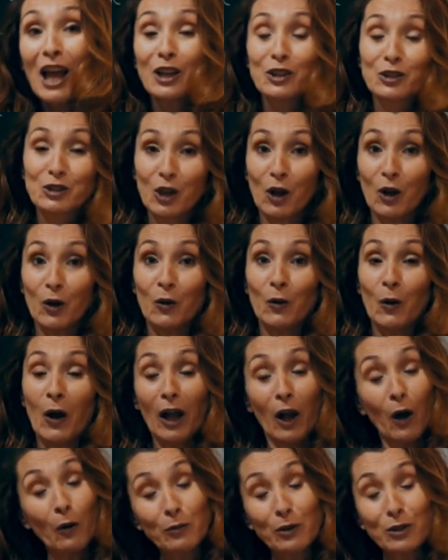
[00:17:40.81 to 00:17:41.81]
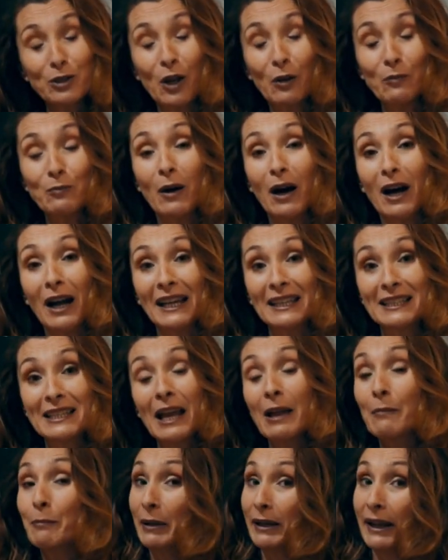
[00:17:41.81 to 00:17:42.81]
So I hope you don't mind,
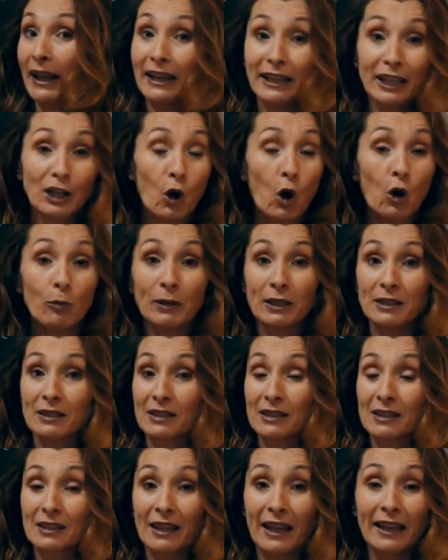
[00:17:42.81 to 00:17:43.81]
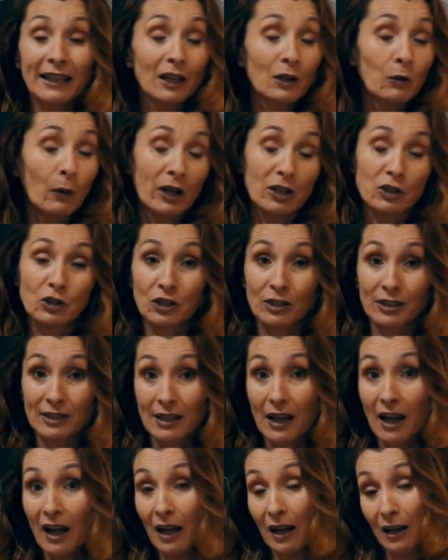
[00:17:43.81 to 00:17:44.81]
but any comments, any questions
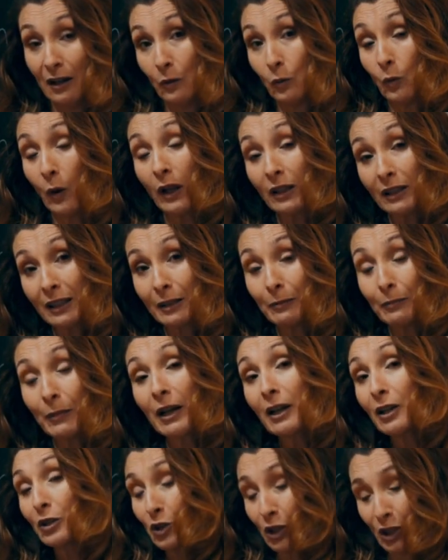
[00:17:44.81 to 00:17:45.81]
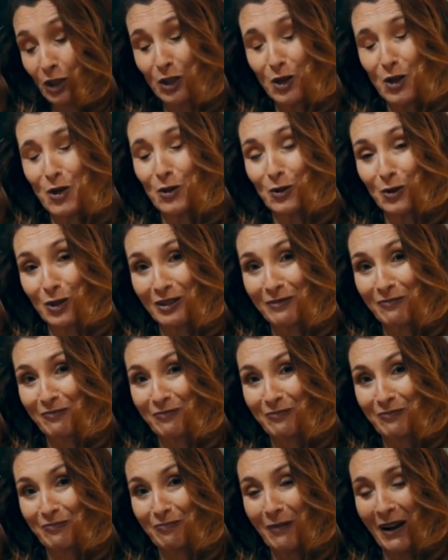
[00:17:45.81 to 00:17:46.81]
are welcome. Just use
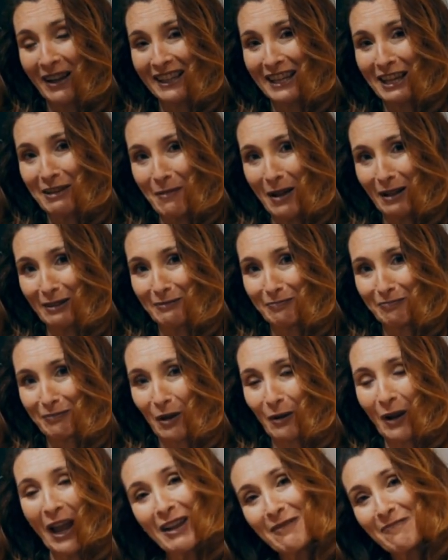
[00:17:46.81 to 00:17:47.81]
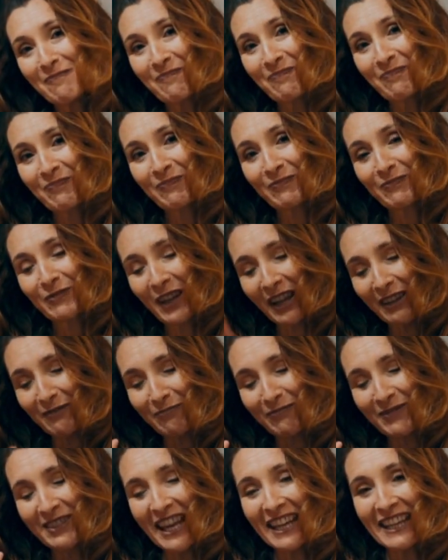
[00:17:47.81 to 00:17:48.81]
my email, okay? Okay,
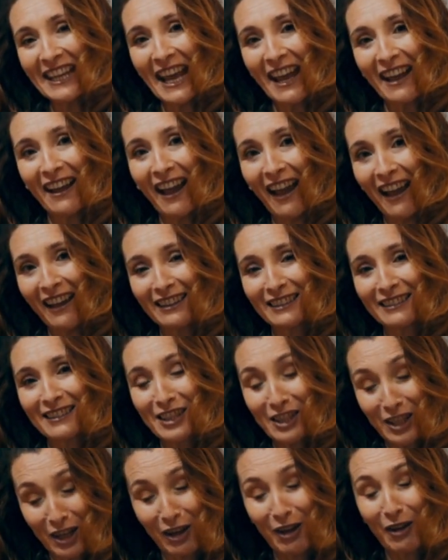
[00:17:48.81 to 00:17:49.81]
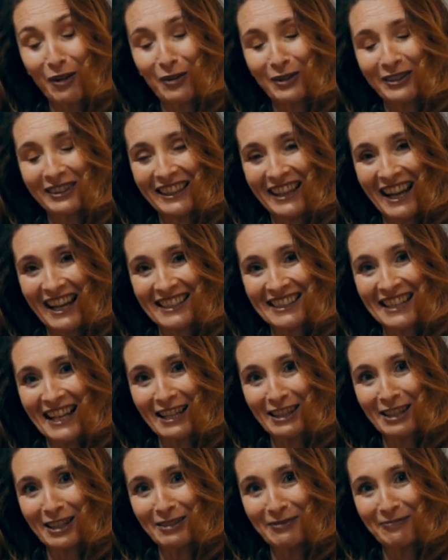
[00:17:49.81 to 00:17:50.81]
take care and see you in the next
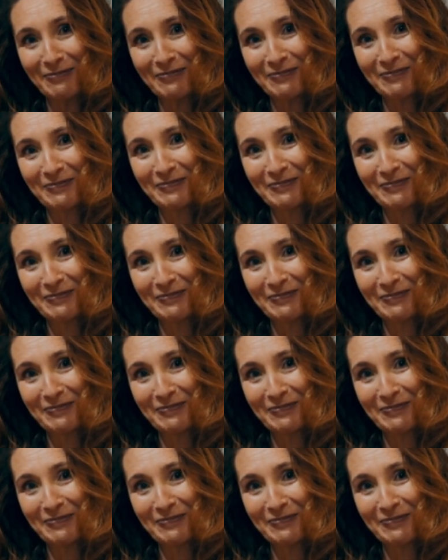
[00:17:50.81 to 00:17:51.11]
lesson.